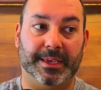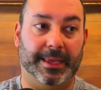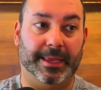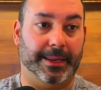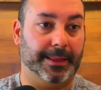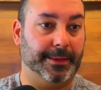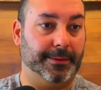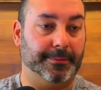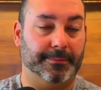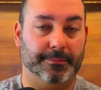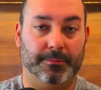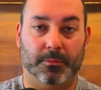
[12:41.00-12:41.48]

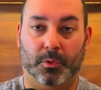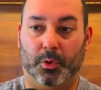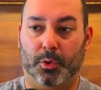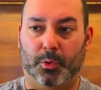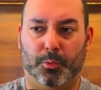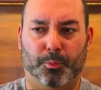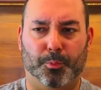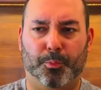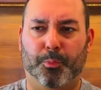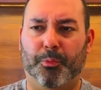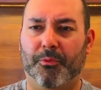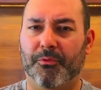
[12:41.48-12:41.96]
getting
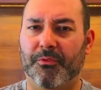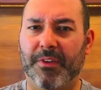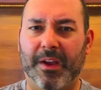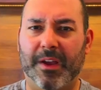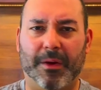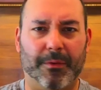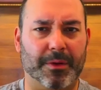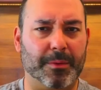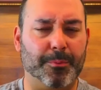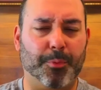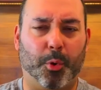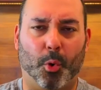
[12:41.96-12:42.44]

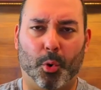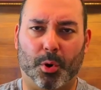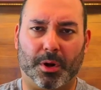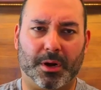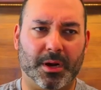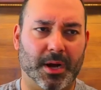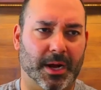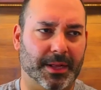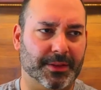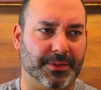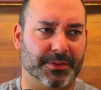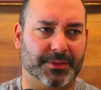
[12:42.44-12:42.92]
very poor
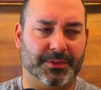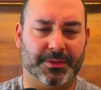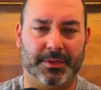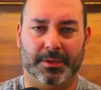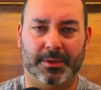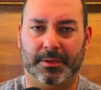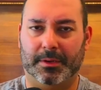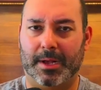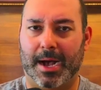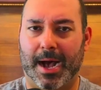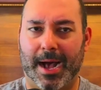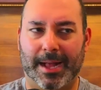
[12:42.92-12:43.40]
cuts
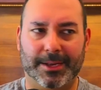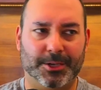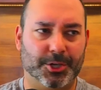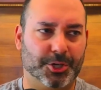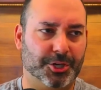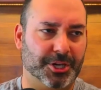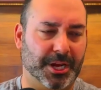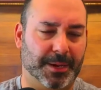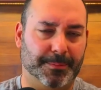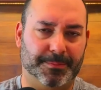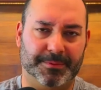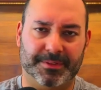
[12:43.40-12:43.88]
and odd
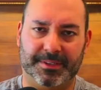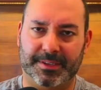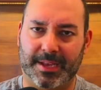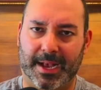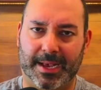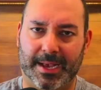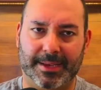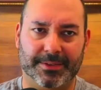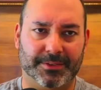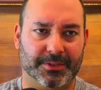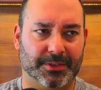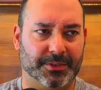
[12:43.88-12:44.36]
shaped
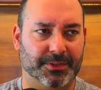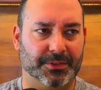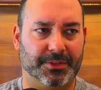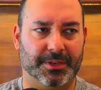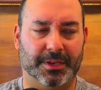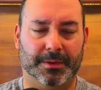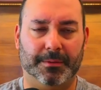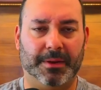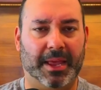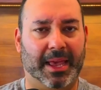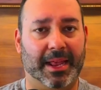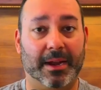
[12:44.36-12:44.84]

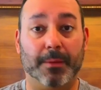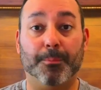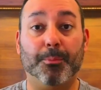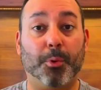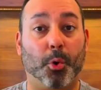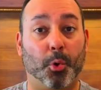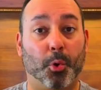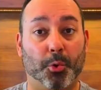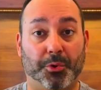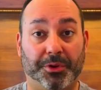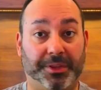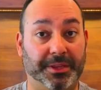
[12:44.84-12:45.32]
sizes and a
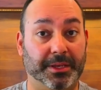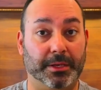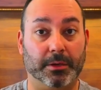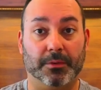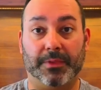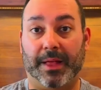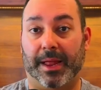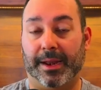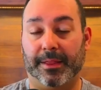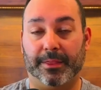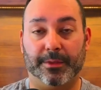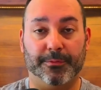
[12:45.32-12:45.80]
poor
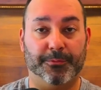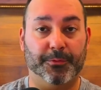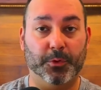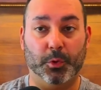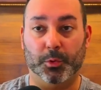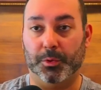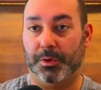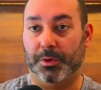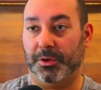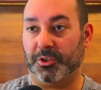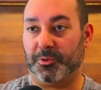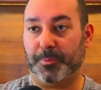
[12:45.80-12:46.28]
yield out of the
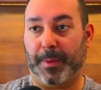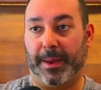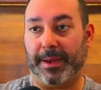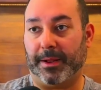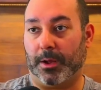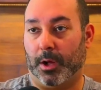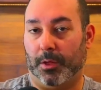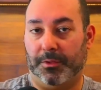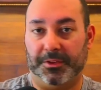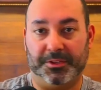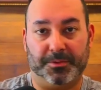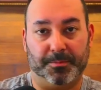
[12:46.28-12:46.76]
food. You're
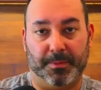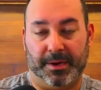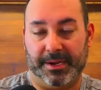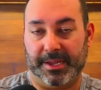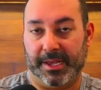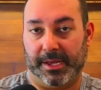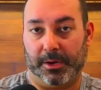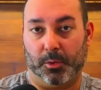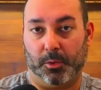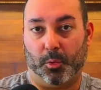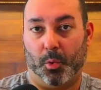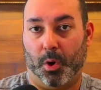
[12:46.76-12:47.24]
spending all this
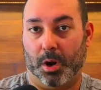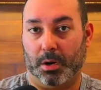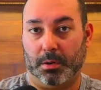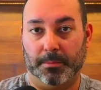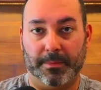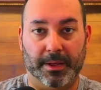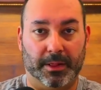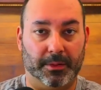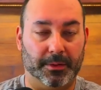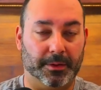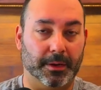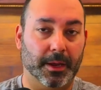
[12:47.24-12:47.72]
money on a
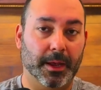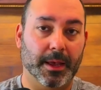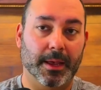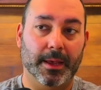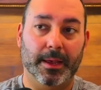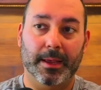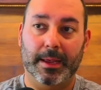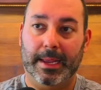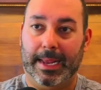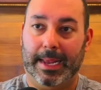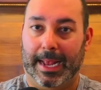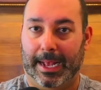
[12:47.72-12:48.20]
watermelon
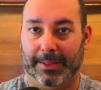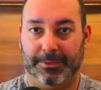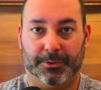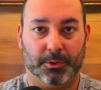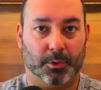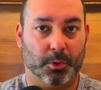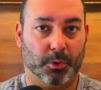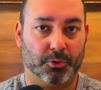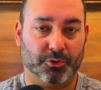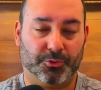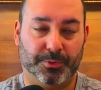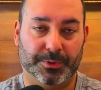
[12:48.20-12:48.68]
at
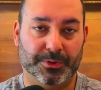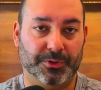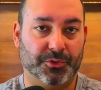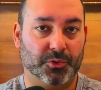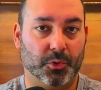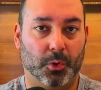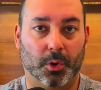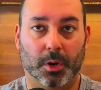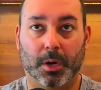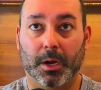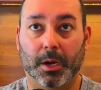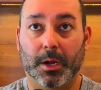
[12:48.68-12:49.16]
the grocery
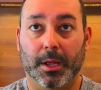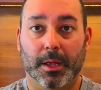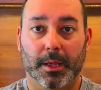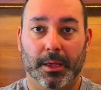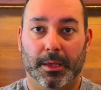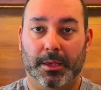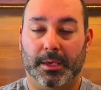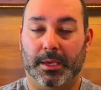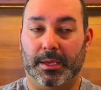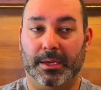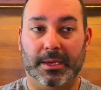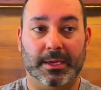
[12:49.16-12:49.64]
store.
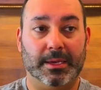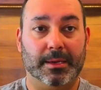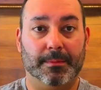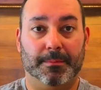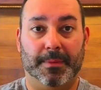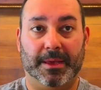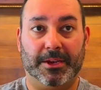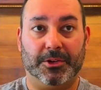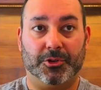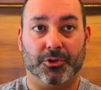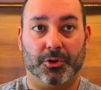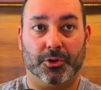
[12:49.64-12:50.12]
You need
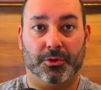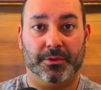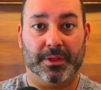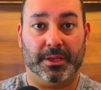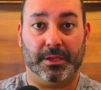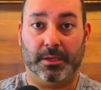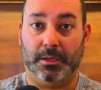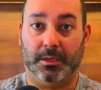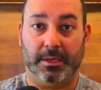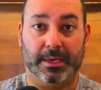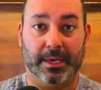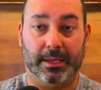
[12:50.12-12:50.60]
to make sure
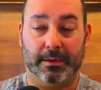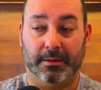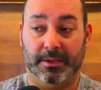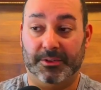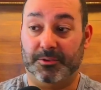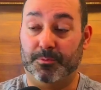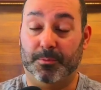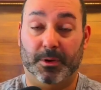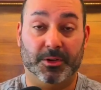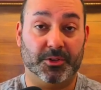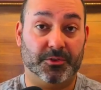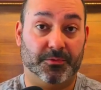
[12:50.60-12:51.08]
that you get
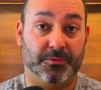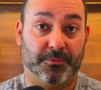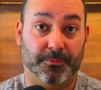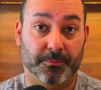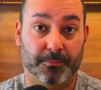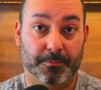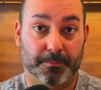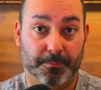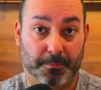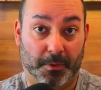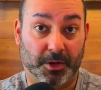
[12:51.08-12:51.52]
as much